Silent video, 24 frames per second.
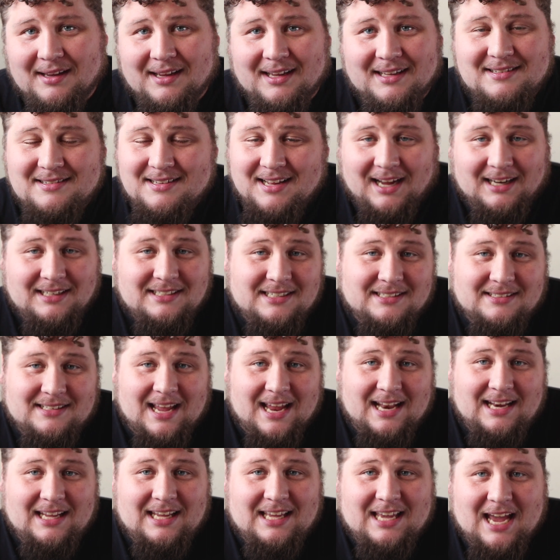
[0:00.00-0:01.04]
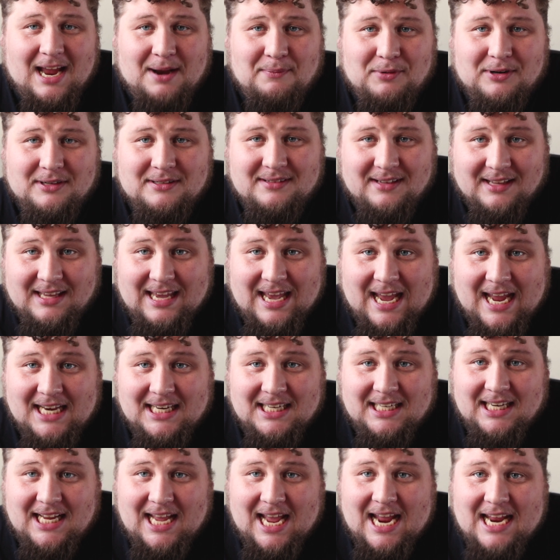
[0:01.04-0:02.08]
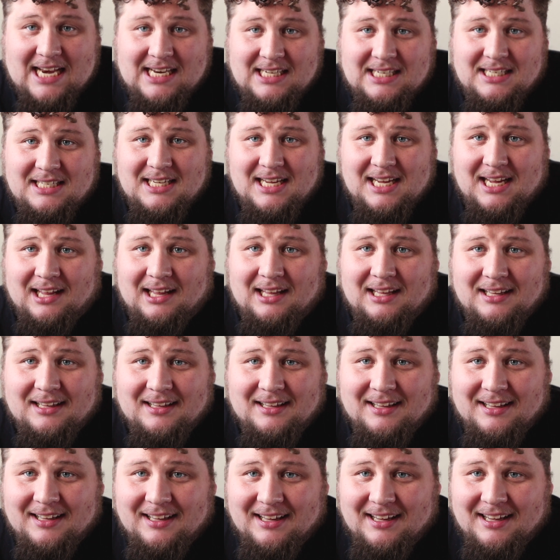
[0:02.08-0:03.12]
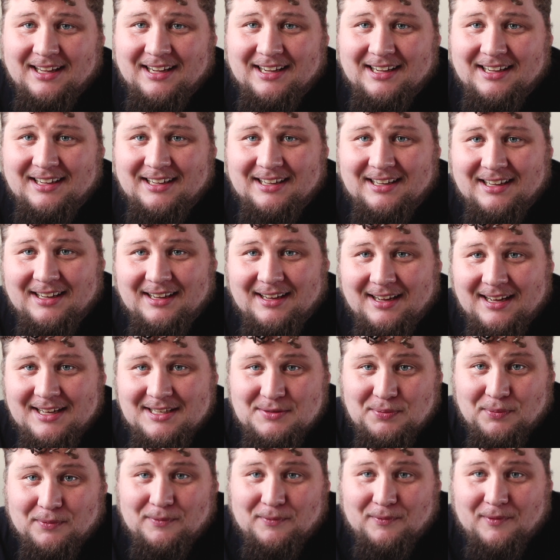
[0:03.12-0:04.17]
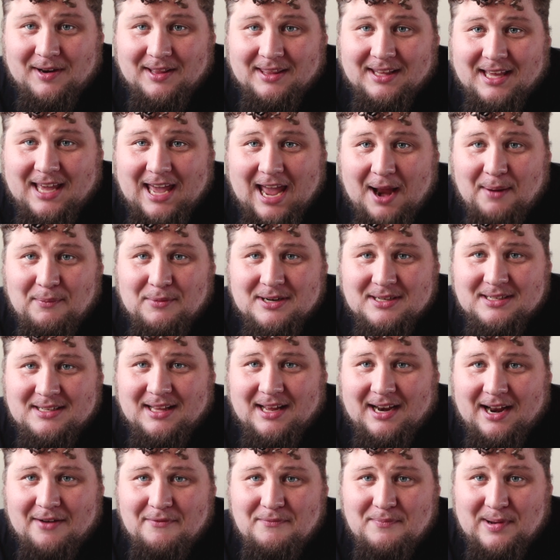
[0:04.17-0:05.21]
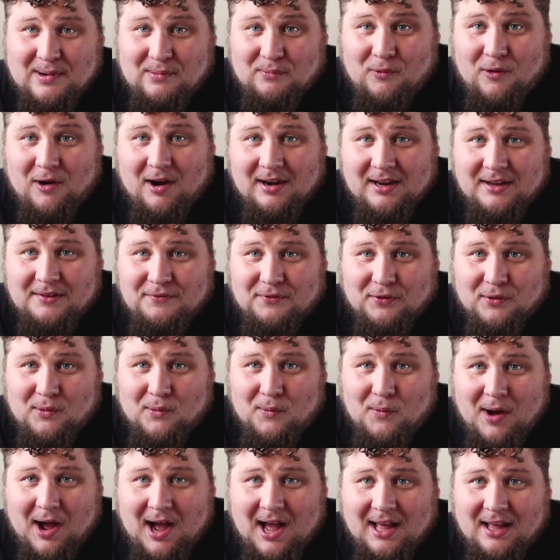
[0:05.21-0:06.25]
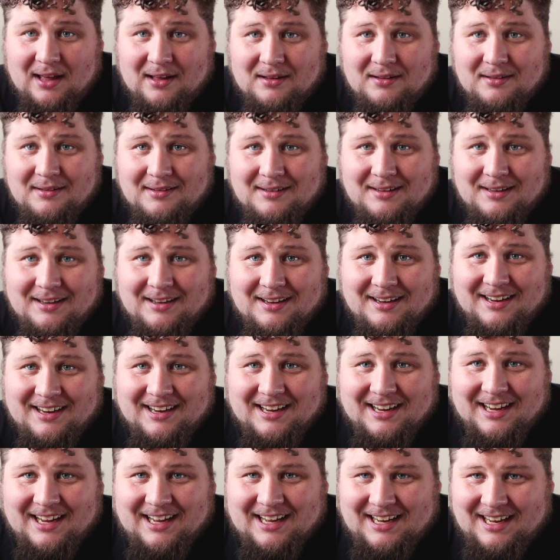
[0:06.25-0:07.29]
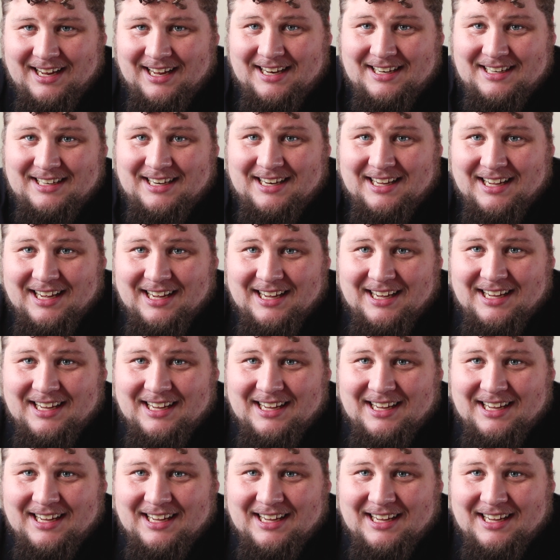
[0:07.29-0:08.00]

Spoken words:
It's not just any camera, it's a Canon 80D. It's one of the cameras that I've been wanting for a while. And